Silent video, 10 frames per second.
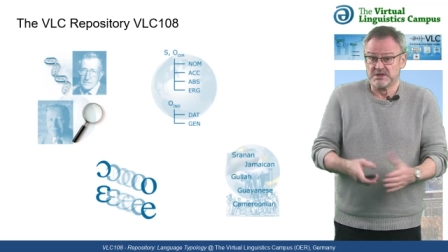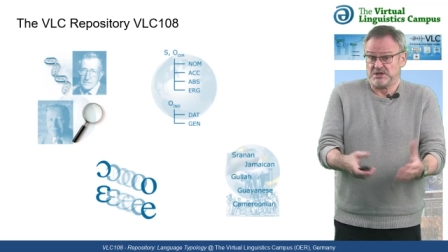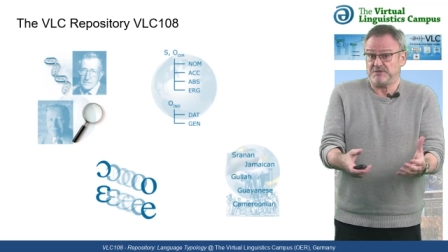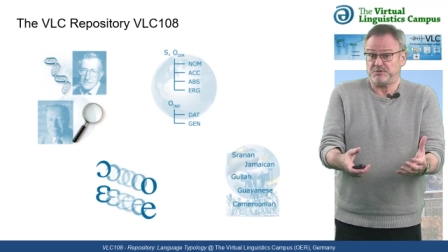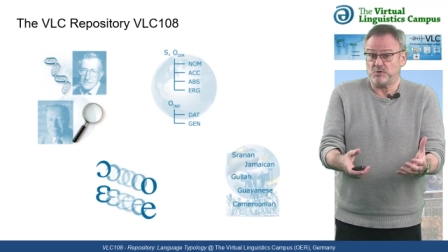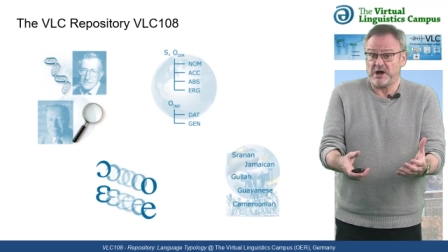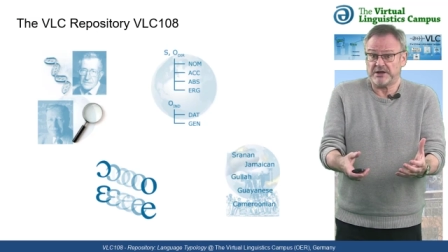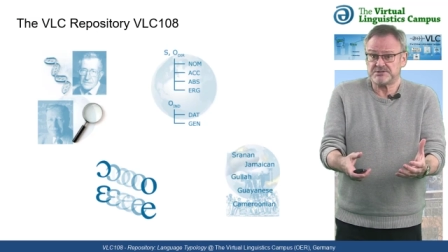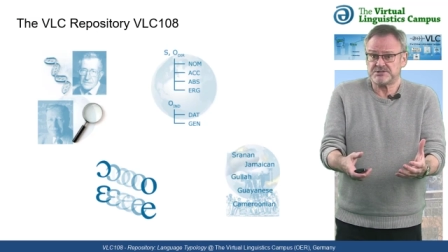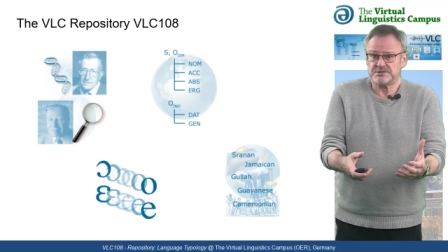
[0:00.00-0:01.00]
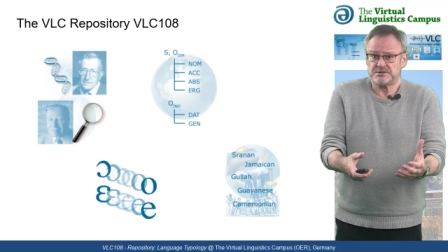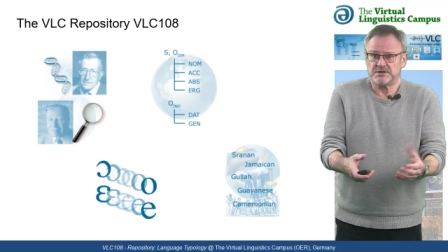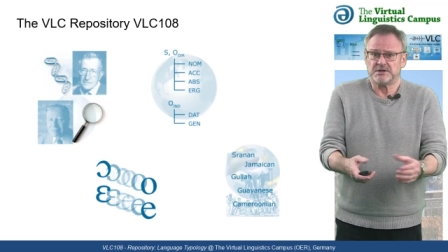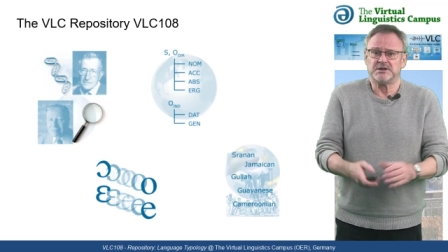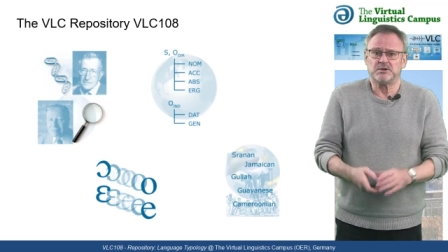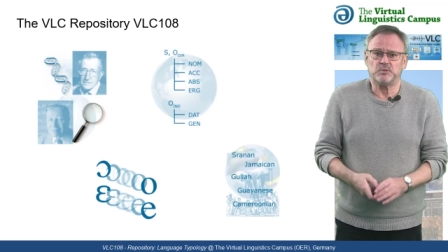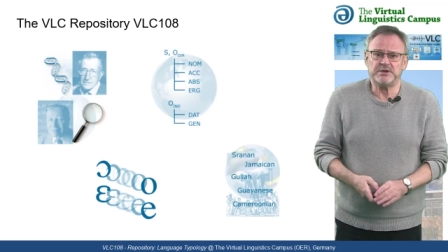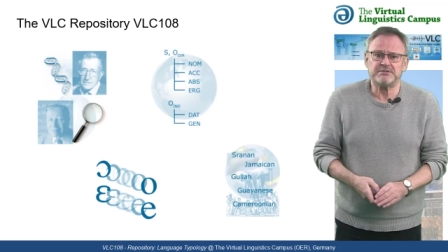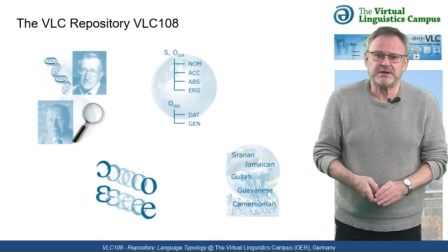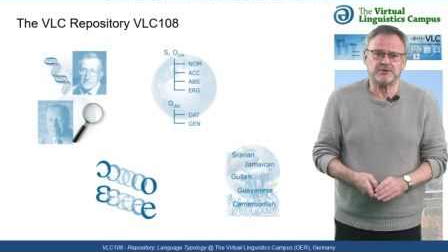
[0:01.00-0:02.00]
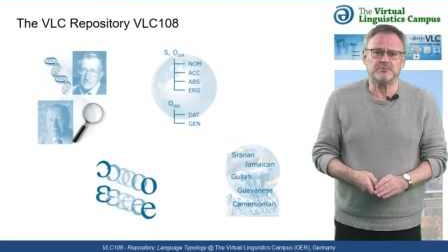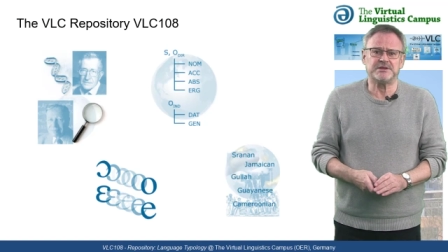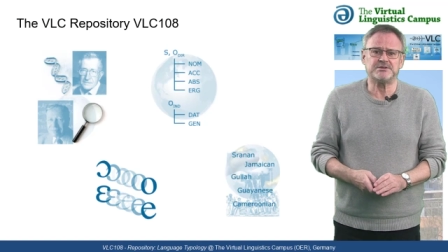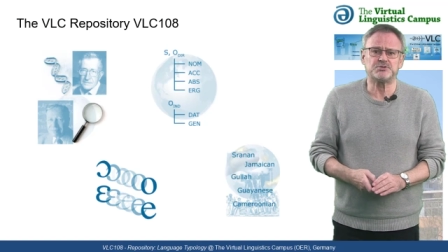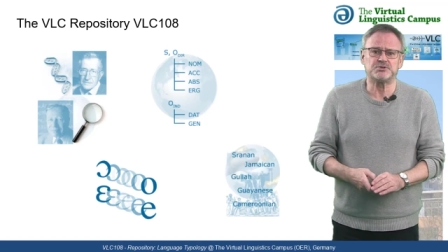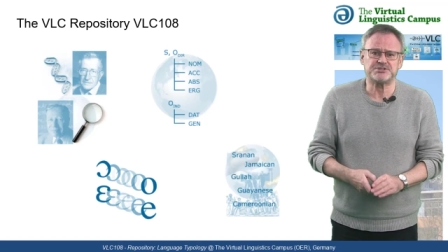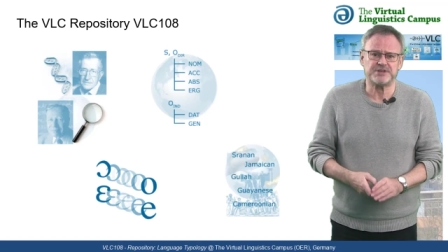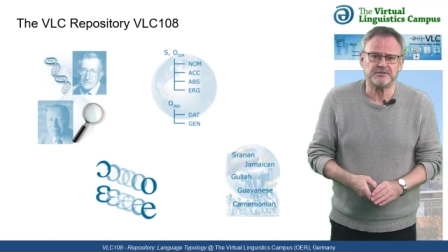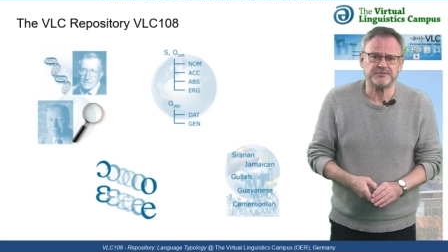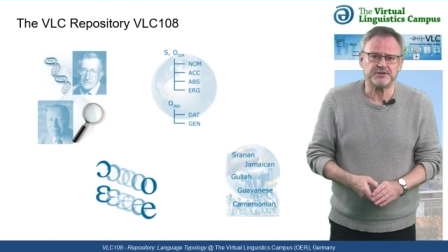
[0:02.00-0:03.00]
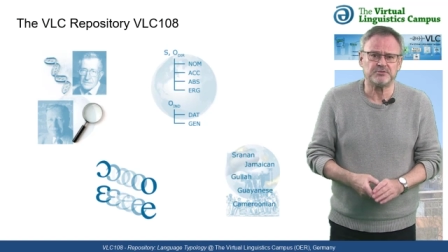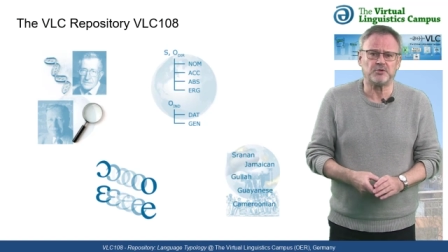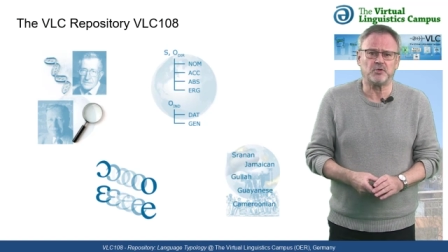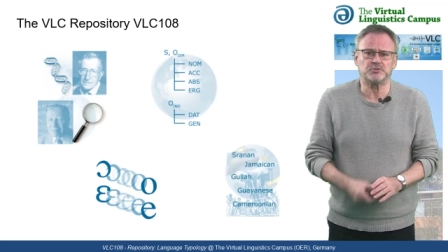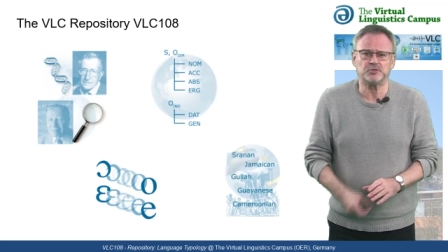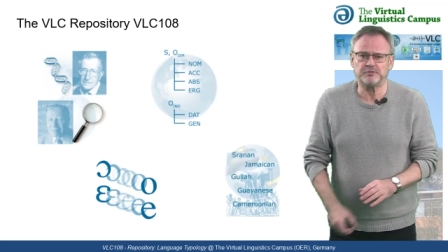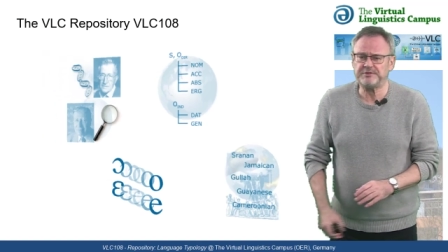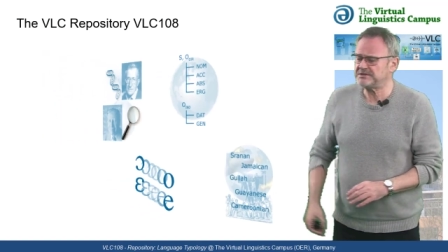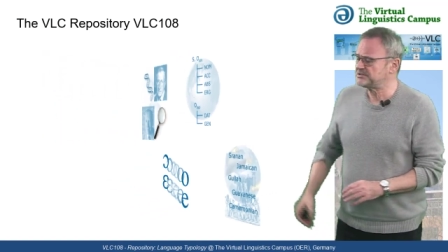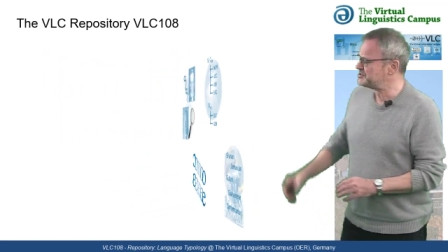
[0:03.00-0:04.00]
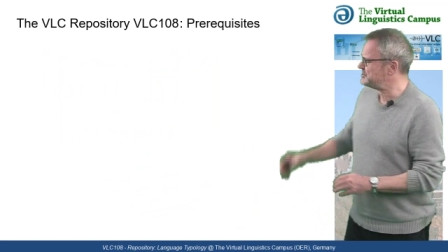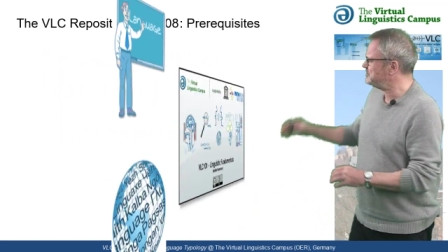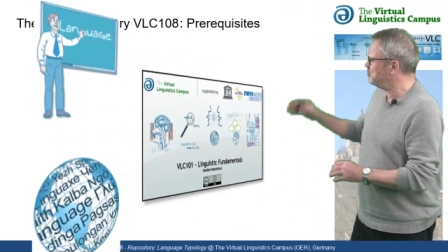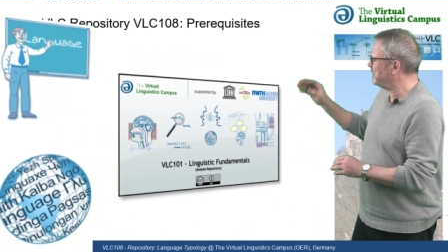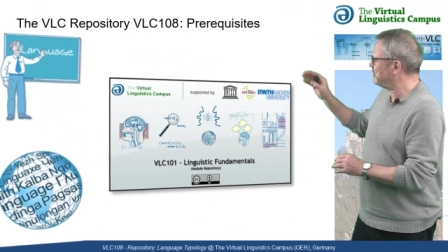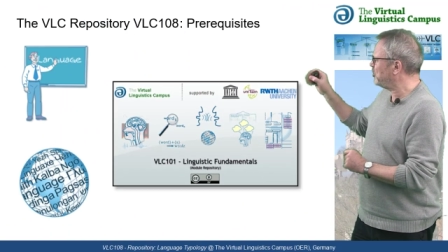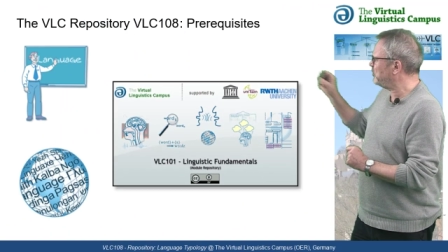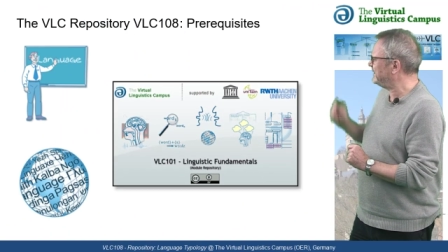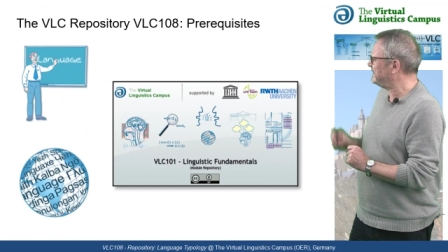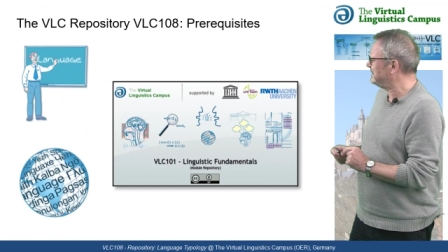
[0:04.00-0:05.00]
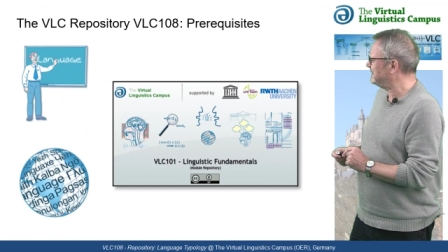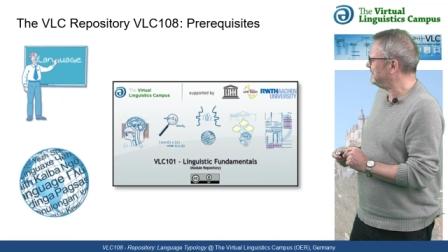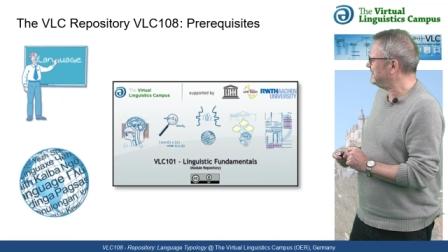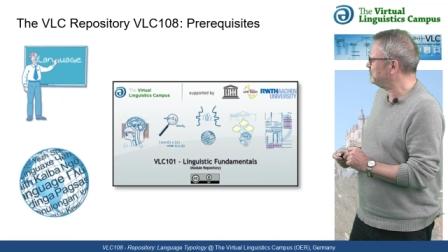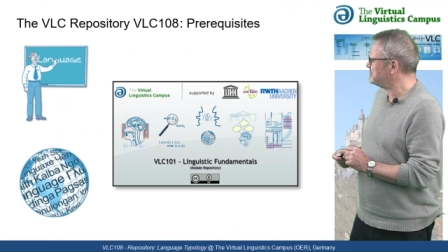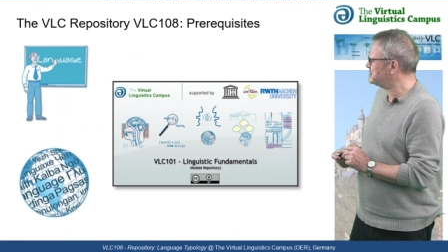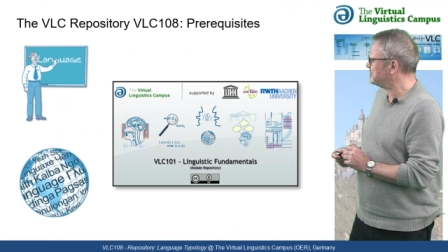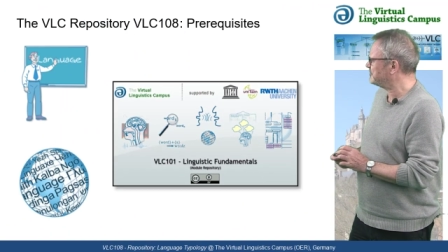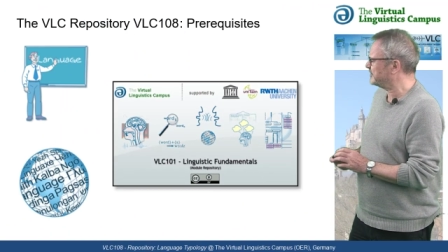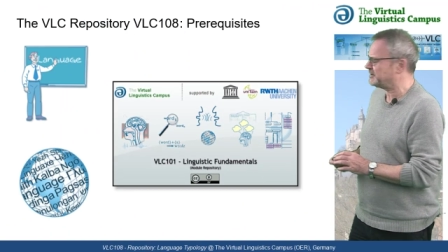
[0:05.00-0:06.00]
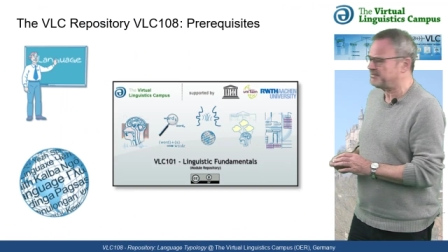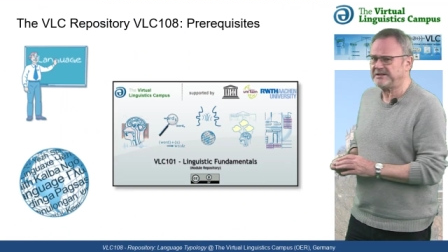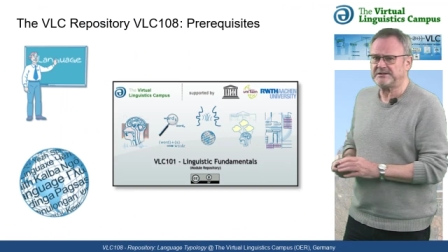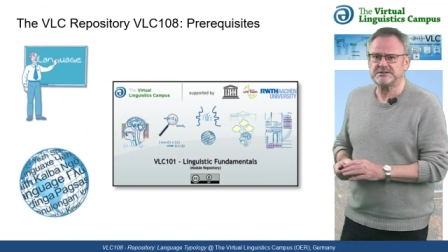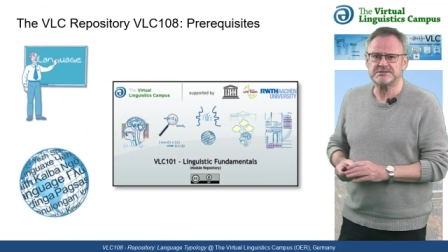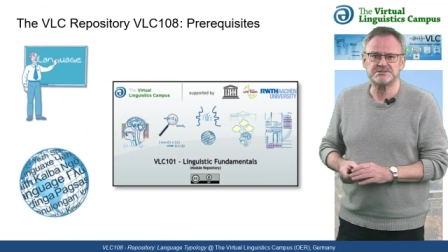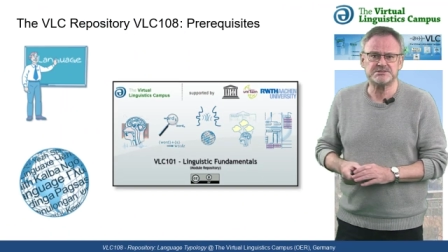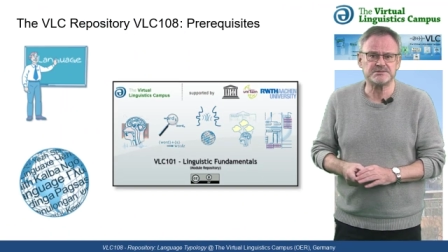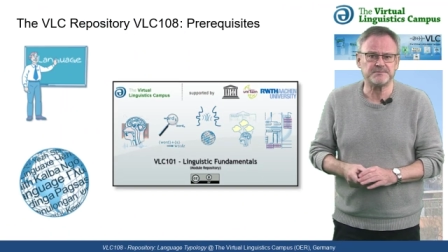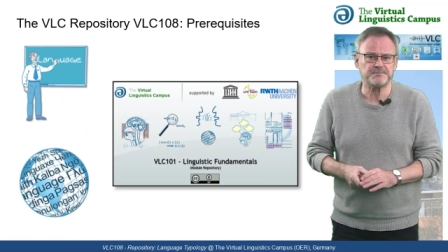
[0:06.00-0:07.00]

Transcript: If you aren't, we recommend to self-enroll to VLC 101 Linguistic Fundamentals,